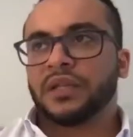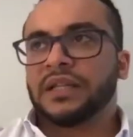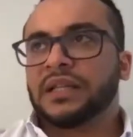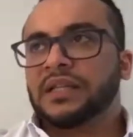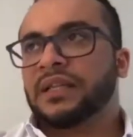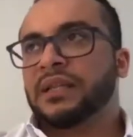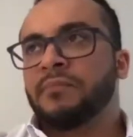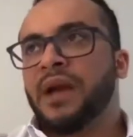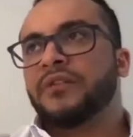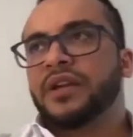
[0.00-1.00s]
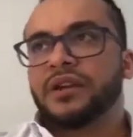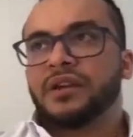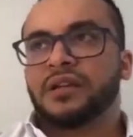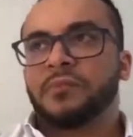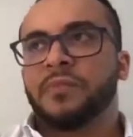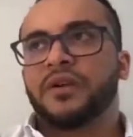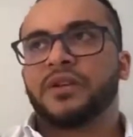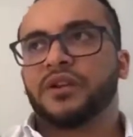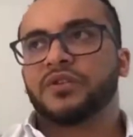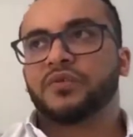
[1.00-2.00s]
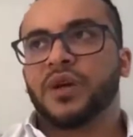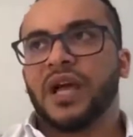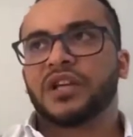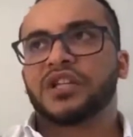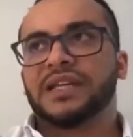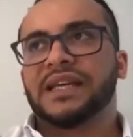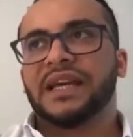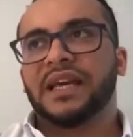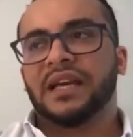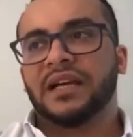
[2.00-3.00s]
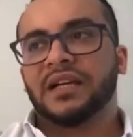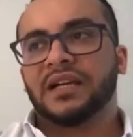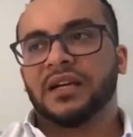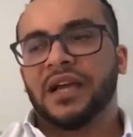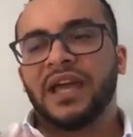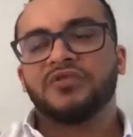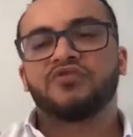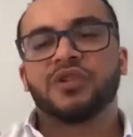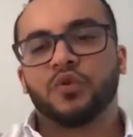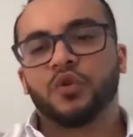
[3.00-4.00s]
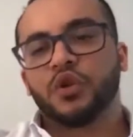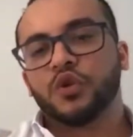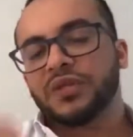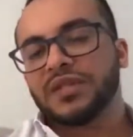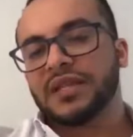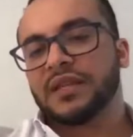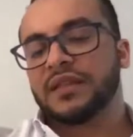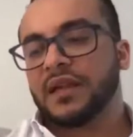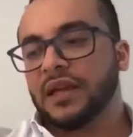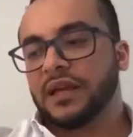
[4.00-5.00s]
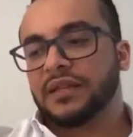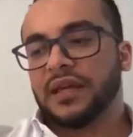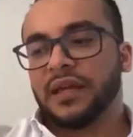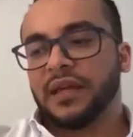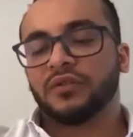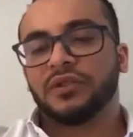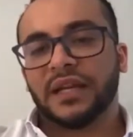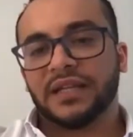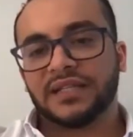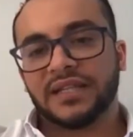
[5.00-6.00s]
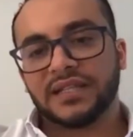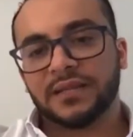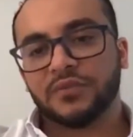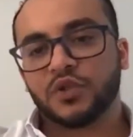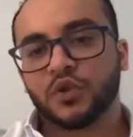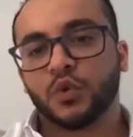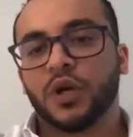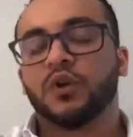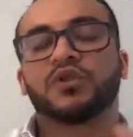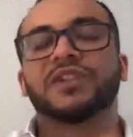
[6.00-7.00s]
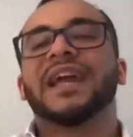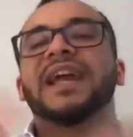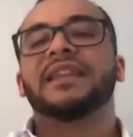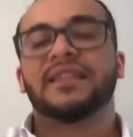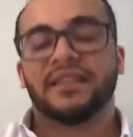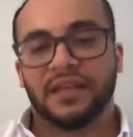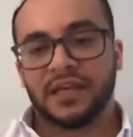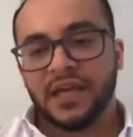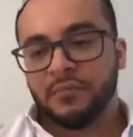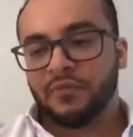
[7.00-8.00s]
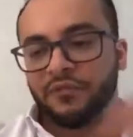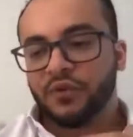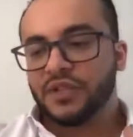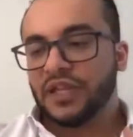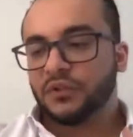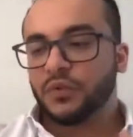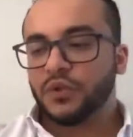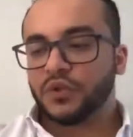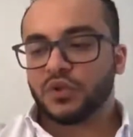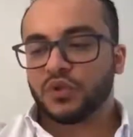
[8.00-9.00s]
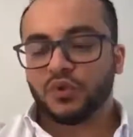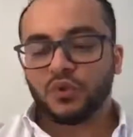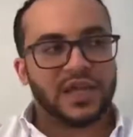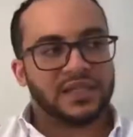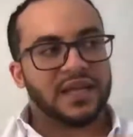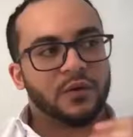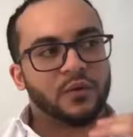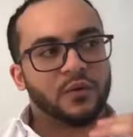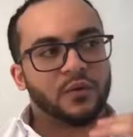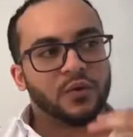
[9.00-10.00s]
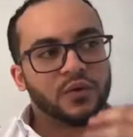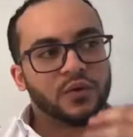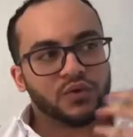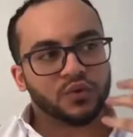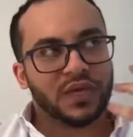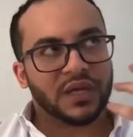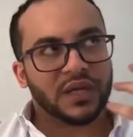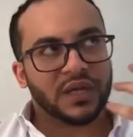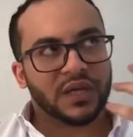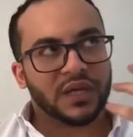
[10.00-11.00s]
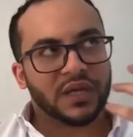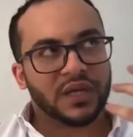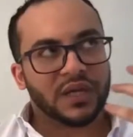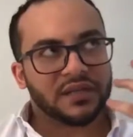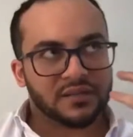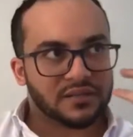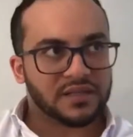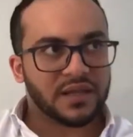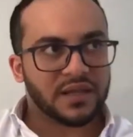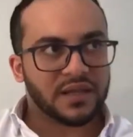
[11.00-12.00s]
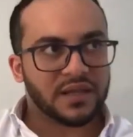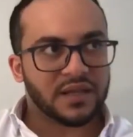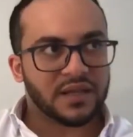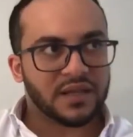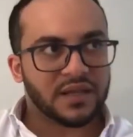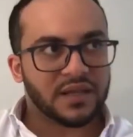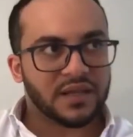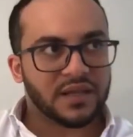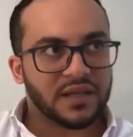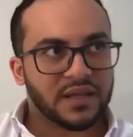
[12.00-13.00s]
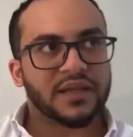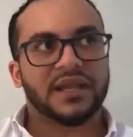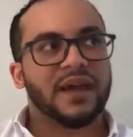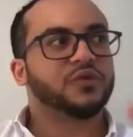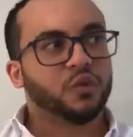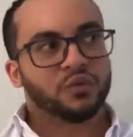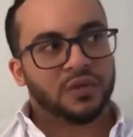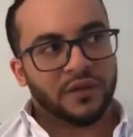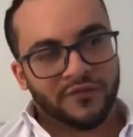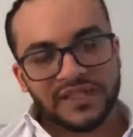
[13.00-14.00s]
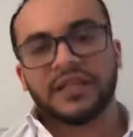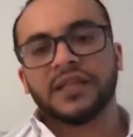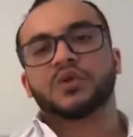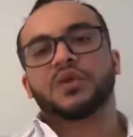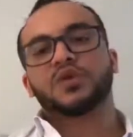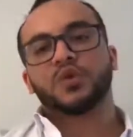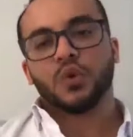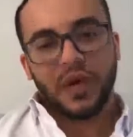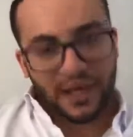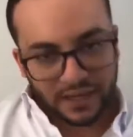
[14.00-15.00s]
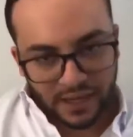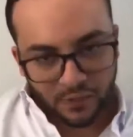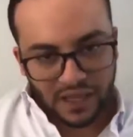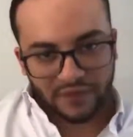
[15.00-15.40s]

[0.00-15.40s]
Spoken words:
the barrier to actually entry or using the online systems to order anything. Before that, we used to, yes, I want to get something, then I have to go physically to the store and I will have